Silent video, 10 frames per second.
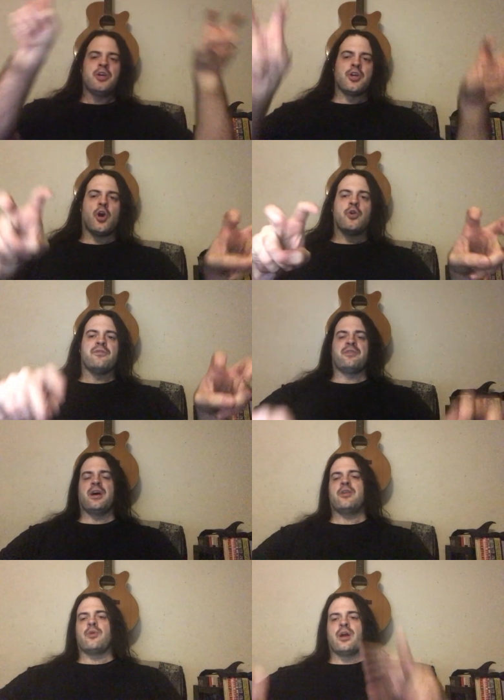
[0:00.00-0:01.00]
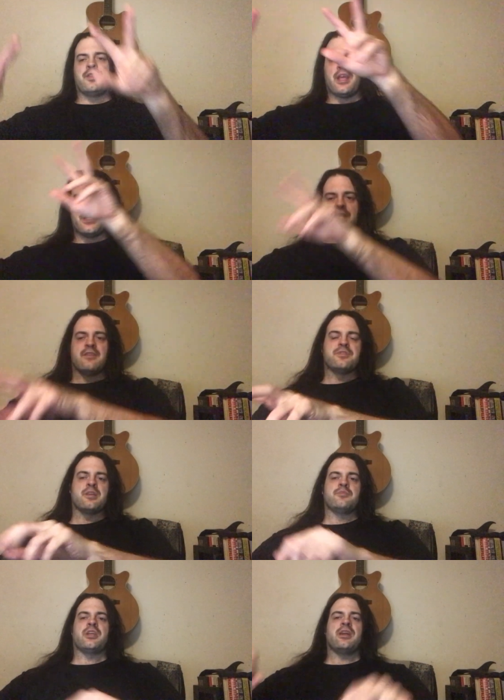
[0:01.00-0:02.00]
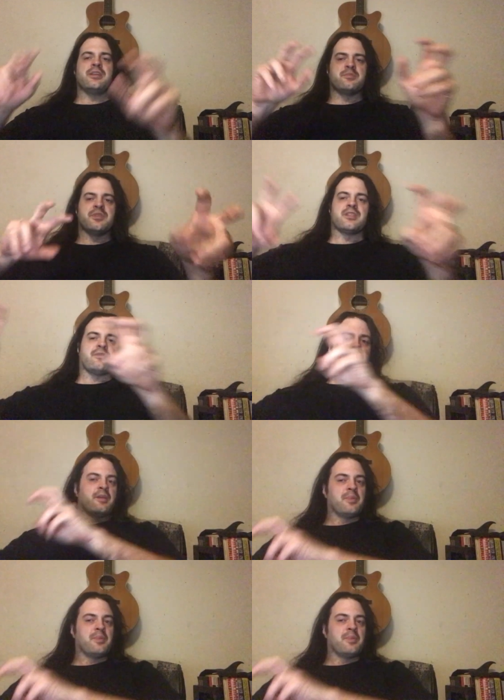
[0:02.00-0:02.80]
codified around the idea of subjugating specifically